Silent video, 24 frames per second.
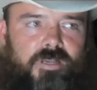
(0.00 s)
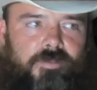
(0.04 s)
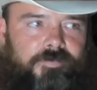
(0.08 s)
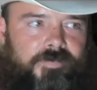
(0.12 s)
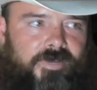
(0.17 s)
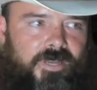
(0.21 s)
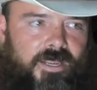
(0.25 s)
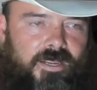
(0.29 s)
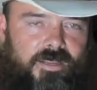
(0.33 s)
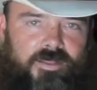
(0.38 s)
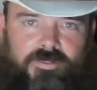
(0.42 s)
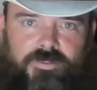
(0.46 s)

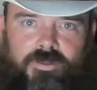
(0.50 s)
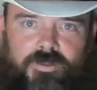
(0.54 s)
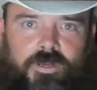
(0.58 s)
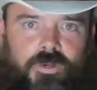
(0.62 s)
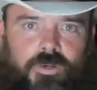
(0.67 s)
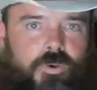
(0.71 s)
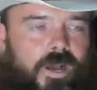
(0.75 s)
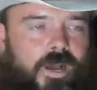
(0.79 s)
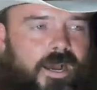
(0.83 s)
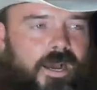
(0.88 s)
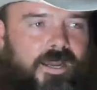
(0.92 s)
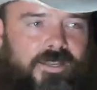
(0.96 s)

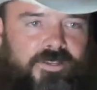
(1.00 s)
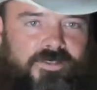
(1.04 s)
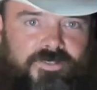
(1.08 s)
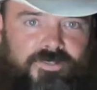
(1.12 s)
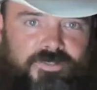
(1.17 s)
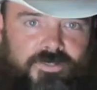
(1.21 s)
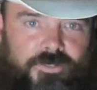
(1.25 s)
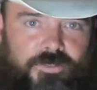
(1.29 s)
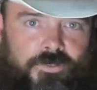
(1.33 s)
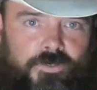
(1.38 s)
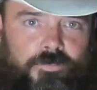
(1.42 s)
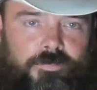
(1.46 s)
Someday, though, I
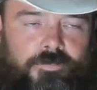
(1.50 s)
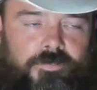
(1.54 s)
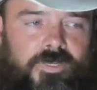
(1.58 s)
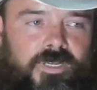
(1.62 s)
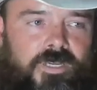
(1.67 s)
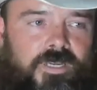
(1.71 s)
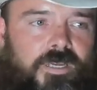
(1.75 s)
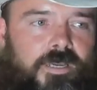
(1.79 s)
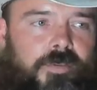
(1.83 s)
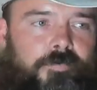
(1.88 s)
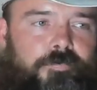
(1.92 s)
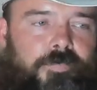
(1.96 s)

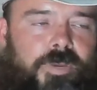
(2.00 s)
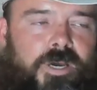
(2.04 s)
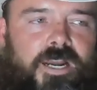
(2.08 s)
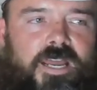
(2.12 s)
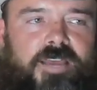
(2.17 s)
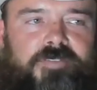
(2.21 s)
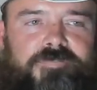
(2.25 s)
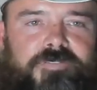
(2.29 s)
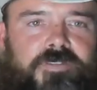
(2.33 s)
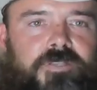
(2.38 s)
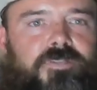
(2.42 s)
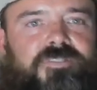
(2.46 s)
assume
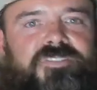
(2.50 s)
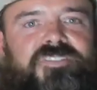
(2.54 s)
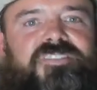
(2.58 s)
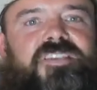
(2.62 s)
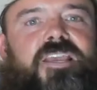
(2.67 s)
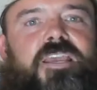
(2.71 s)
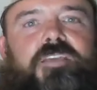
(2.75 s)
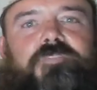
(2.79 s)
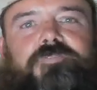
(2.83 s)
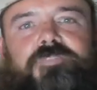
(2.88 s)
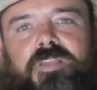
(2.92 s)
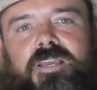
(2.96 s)
but I feel
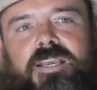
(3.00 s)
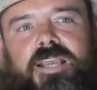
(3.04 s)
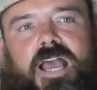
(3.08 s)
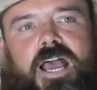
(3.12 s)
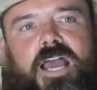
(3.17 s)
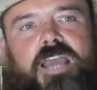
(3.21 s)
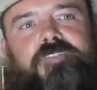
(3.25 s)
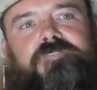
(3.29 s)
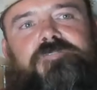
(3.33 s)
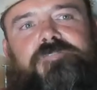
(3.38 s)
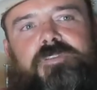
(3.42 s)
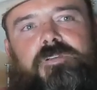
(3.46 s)
safe. Like
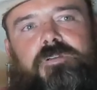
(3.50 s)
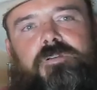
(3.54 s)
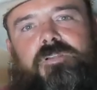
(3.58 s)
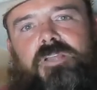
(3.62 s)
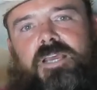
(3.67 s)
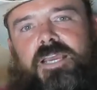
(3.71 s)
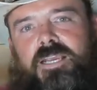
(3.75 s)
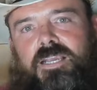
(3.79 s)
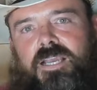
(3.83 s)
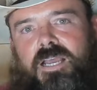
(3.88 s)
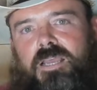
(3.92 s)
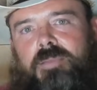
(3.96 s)
I feel
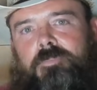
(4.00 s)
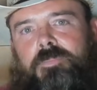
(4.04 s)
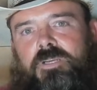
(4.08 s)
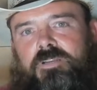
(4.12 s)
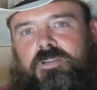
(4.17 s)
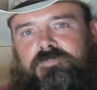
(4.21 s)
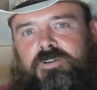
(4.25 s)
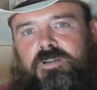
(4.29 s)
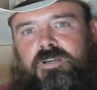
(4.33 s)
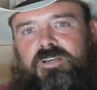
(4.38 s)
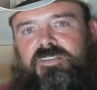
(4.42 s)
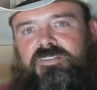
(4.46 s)
like I'm in
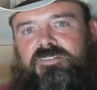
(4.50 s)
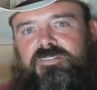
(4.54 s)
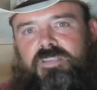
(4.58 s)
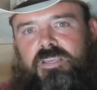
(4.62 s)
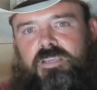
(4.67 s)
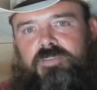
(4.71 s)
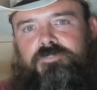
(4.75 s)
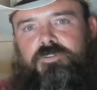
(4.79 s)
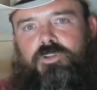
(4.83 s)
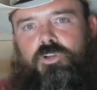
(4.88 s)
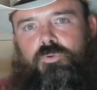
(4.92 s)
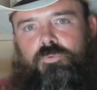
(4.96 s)
a very
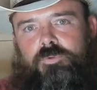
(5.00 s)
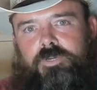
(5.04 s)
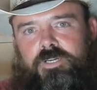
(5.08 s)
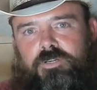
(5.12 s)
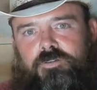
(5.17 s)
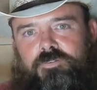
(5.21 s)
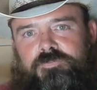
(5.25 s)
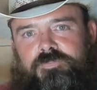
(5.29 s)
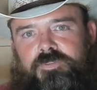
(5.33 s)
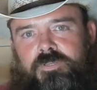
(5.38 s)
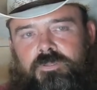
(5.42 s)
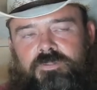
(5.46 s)
safe
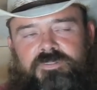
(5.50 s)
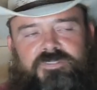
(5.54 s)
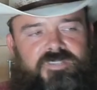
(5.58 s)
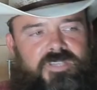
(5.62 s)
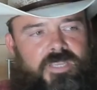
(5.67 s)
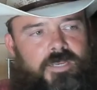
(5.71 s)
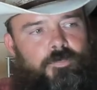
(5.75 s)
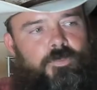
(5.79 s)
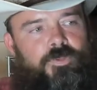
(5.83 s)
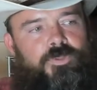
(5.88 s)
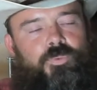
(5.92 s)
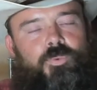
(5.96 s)
career field.
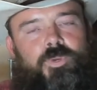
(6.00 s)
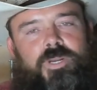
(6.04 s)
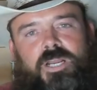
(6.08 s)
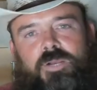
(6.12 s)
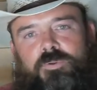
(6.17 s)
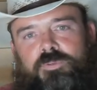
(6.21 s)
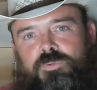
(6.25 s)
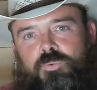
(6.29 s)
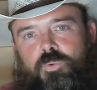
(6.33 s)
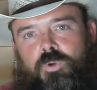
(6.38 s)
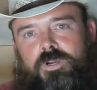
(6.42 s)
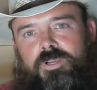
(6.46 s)
Same with when I
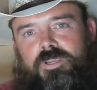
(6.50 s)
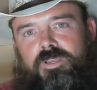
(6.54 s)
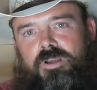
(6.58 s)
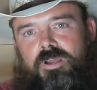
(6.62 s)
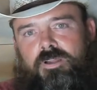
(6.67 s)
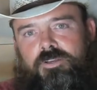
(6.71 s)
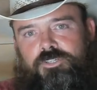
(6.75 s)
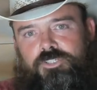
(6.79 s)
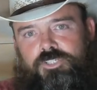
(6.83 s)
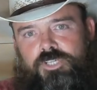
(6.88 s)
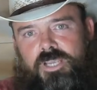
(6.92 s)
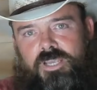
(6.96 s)
was working
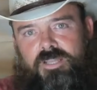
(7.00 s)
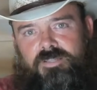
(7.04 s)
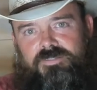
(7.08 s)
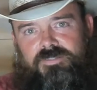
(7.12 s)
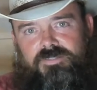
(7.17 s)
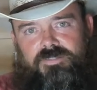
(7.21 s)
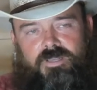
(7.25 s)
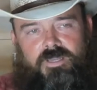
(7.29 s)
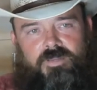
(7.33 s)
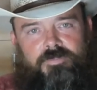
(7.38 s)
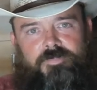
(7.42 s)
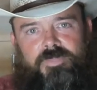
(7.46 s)
on
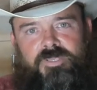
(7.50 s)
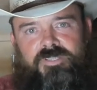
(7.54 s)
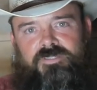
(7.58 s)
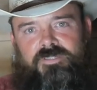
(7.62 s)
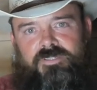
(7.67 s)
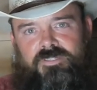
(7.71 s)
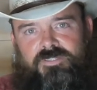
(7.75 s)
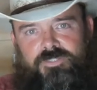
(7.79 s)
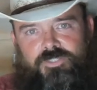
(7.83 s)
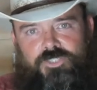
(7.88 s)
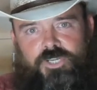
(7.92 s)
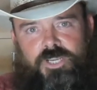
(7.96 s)
jets, on
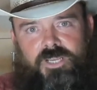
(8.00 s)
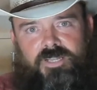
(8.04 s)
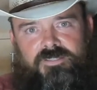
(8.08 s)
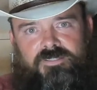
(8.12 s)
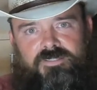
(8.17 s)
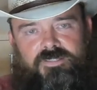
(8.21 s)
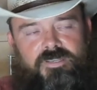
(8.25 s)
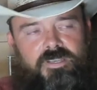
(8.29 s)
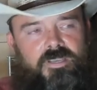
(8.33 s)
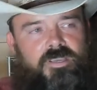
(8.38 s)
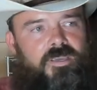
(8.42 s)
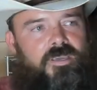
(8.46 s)
business
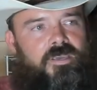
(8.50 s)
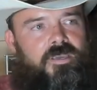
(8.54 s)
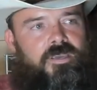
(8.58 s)
jets.